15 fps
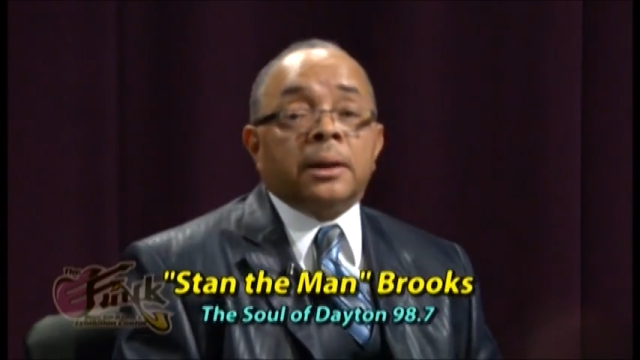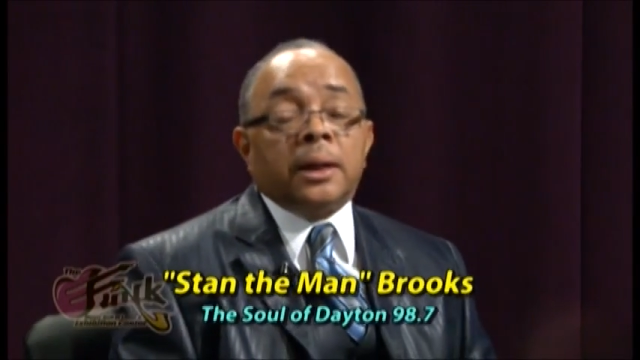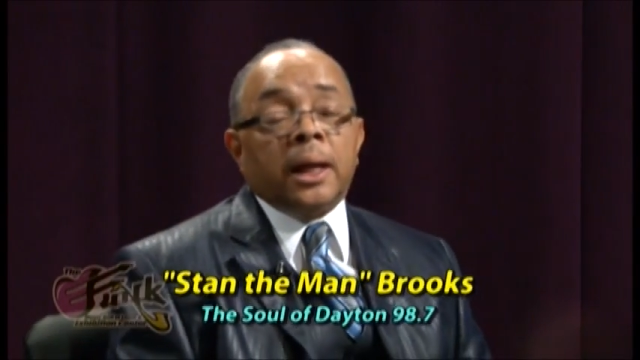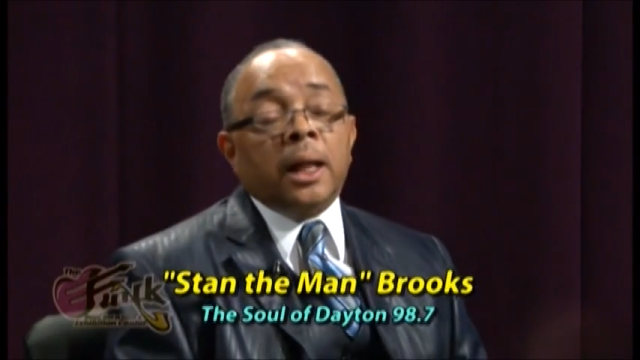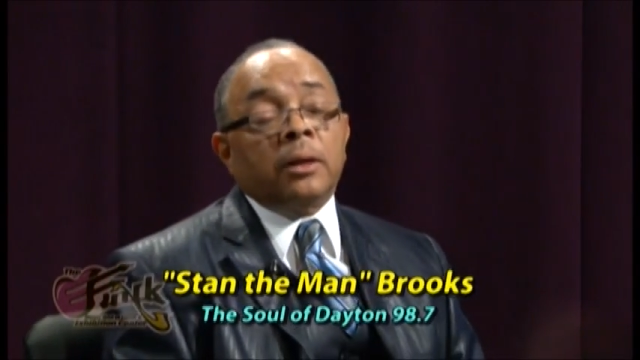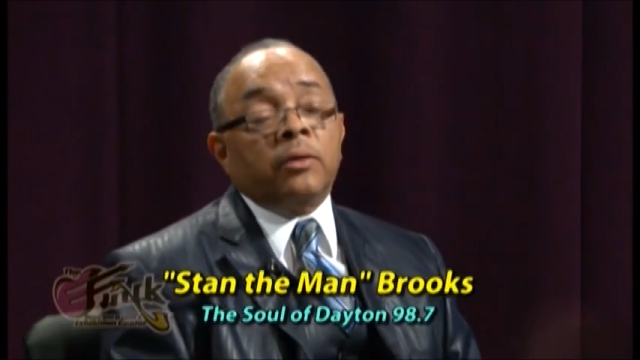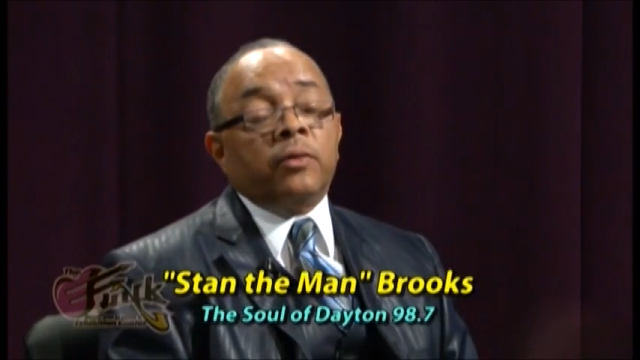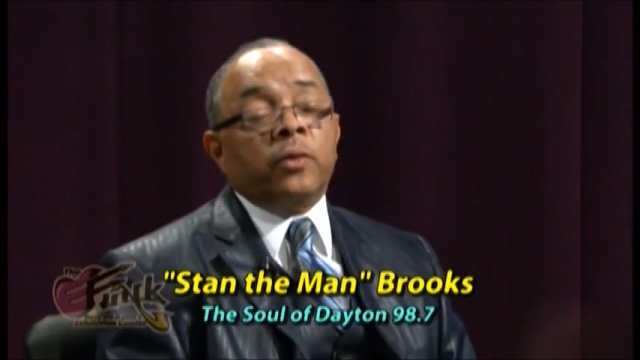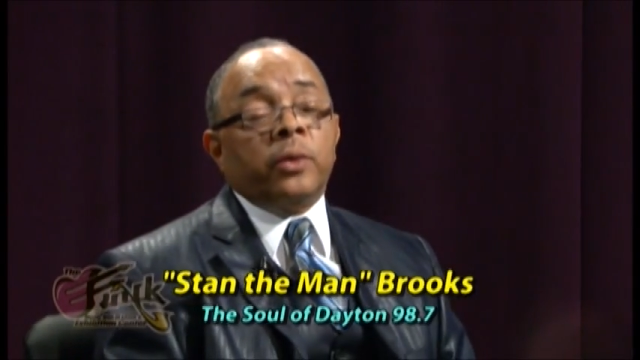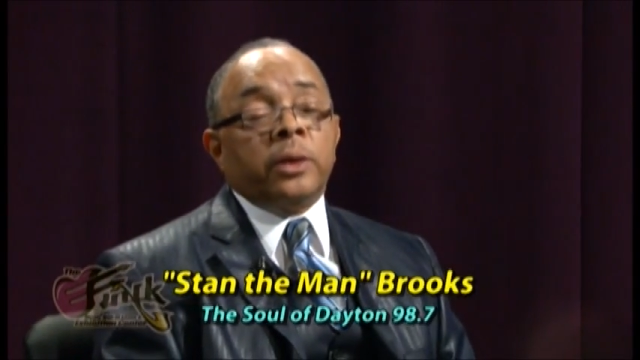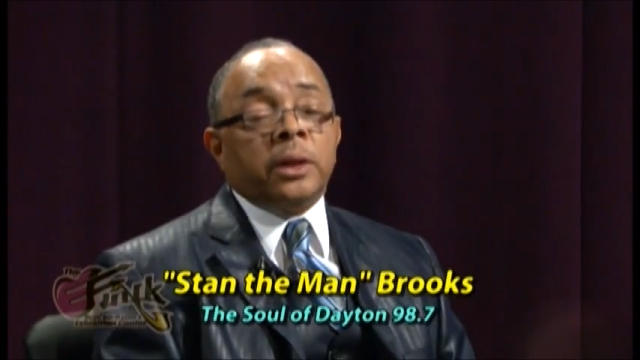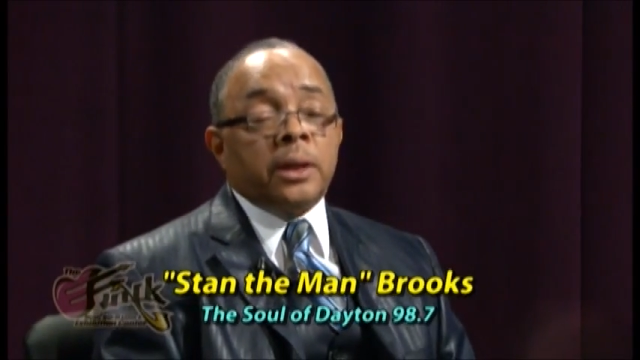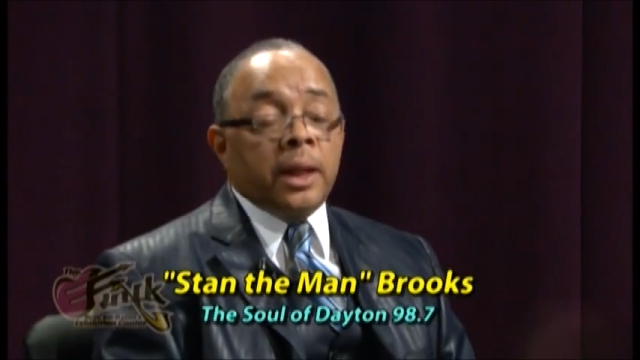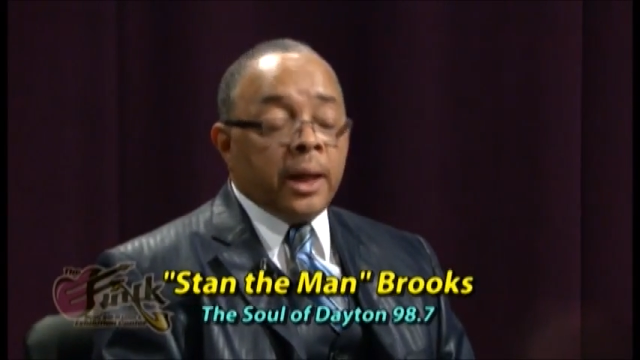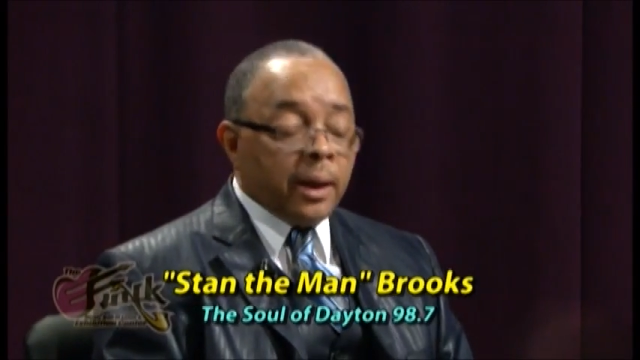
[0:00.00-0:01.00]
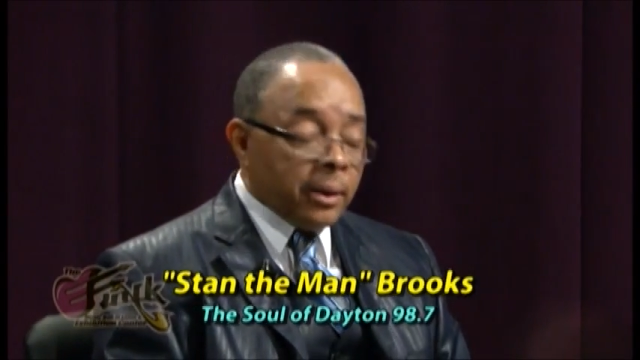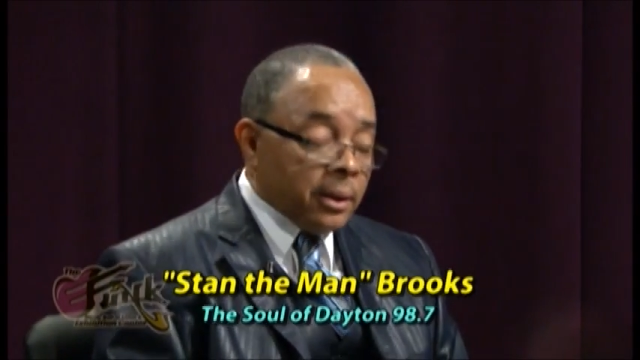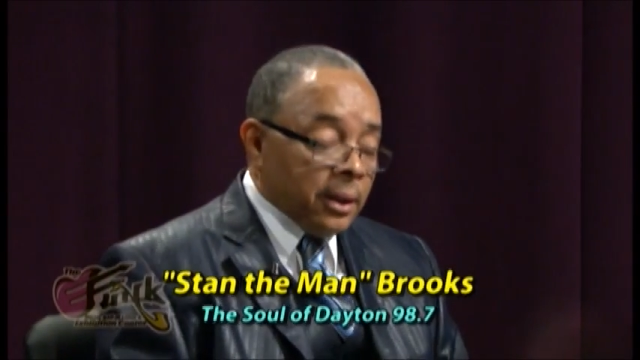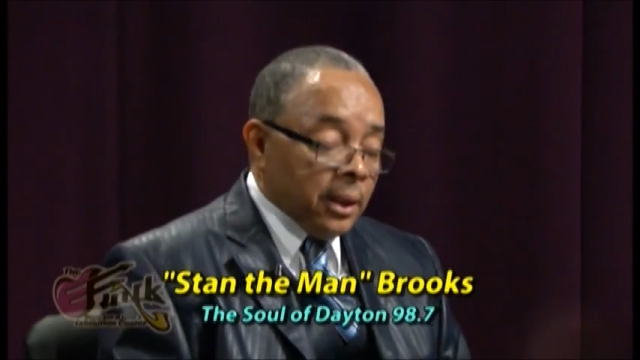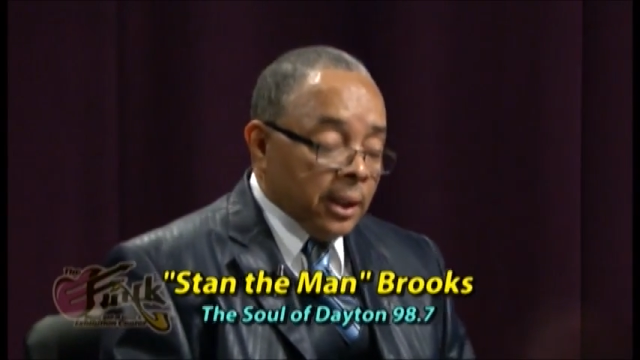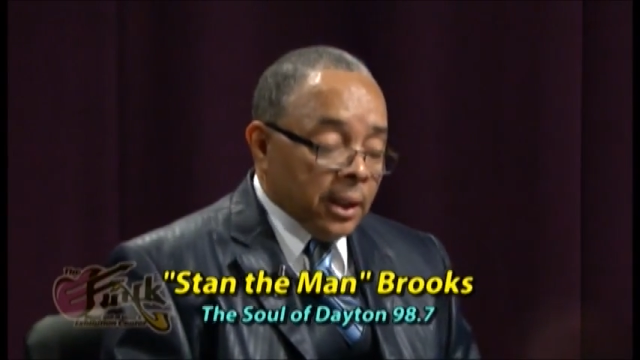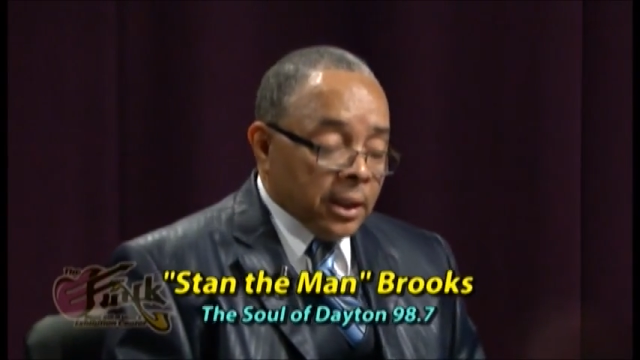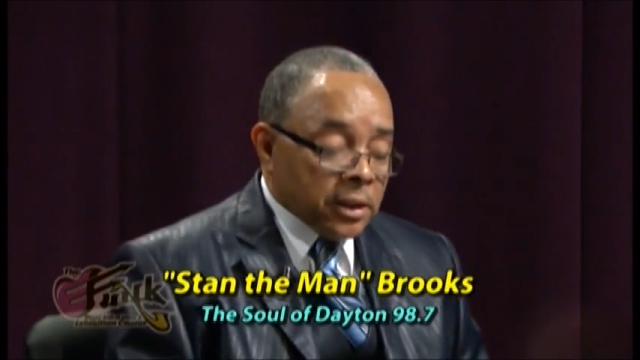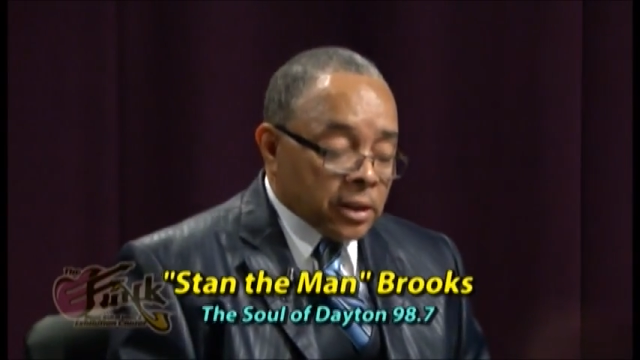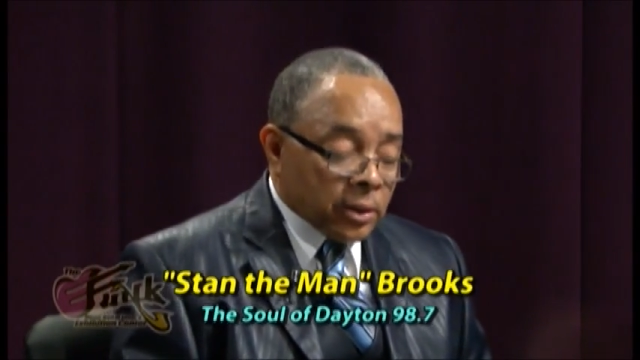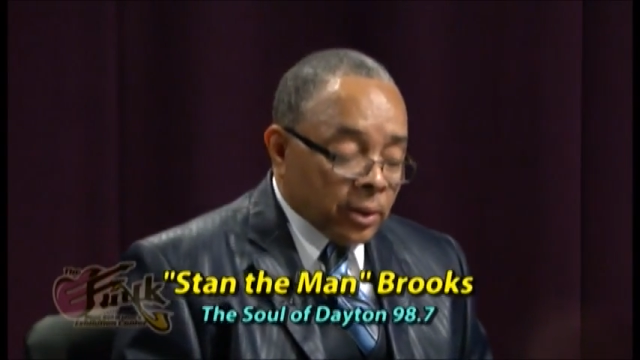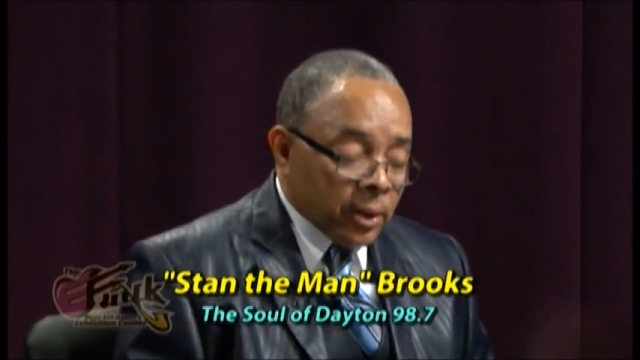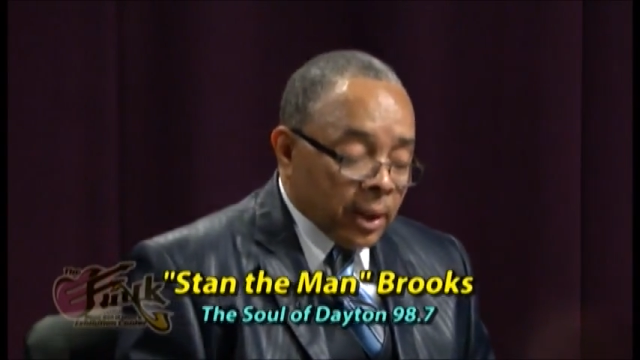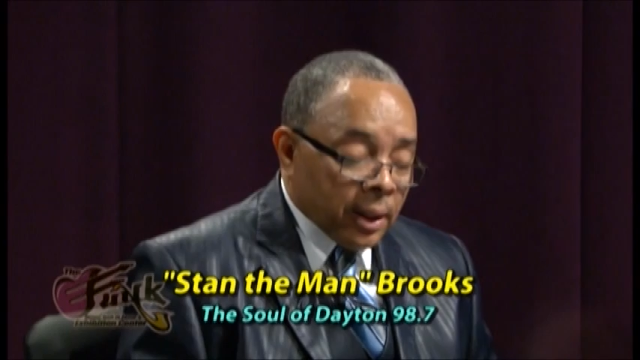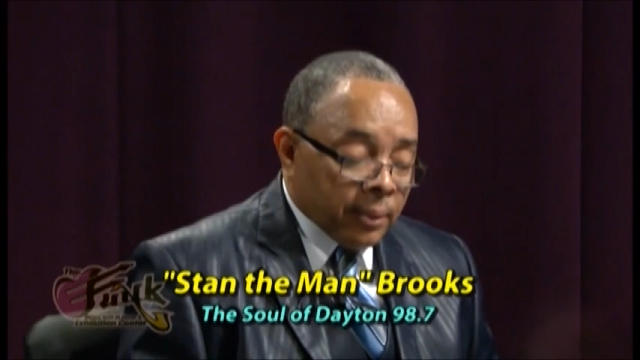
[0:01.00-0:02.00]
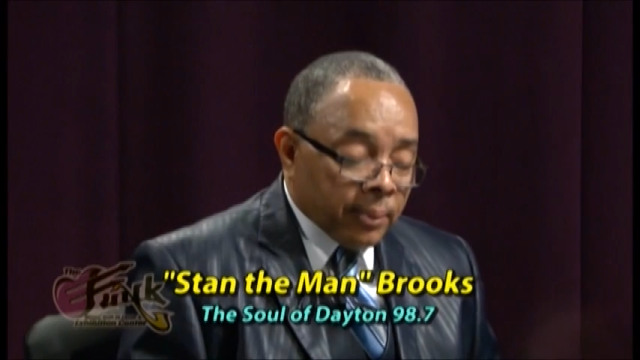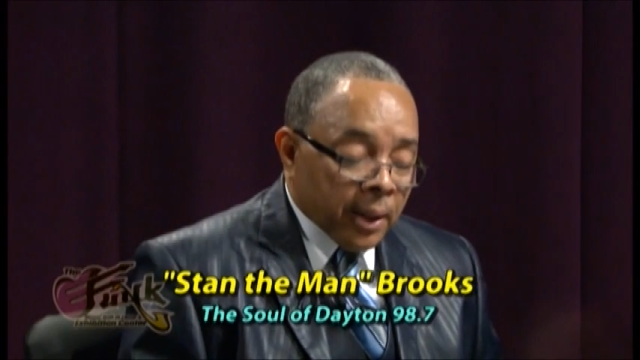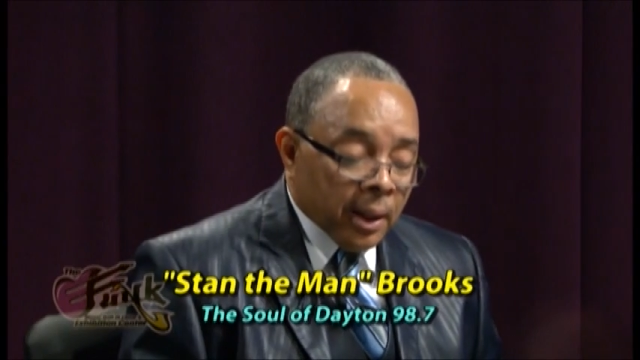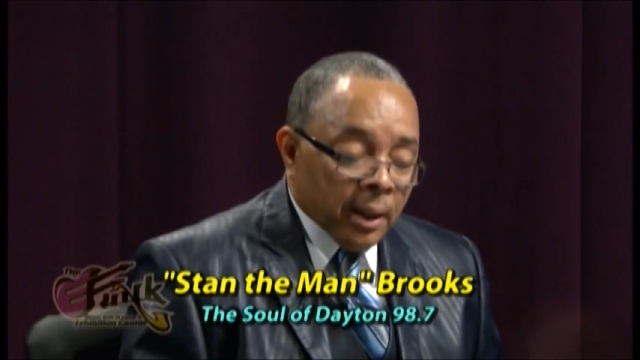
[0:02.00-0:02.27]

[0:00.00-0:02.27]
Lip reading: California now. So